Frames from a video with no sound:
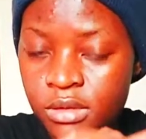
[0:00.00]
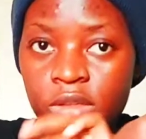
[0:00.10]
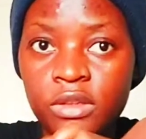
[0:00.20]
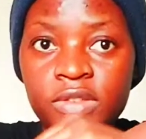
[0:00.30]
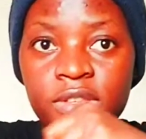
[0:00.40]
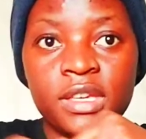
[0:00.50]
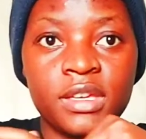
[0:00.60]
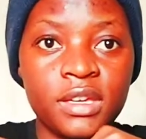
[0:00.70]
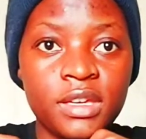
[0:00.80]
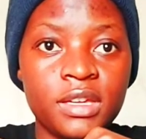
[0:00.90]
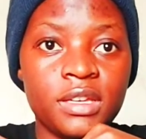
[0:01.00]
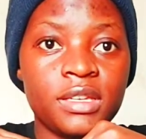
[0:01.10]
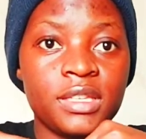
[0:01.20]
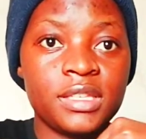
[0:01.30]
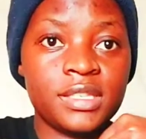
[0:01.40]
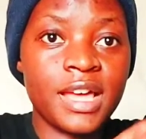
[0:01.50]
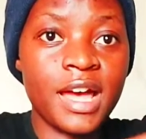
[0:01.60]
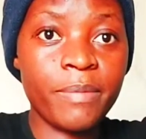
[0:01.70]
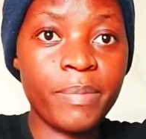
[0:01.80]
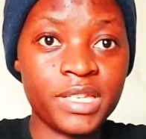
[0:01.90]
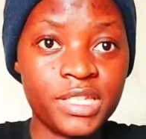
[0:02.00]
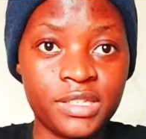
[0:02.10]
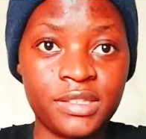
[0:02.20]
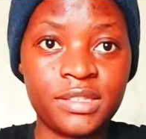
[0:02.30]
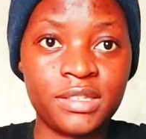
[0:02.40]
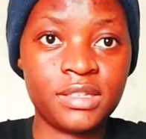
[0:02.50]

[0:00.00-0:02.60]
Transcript: you see, this is the upper chest.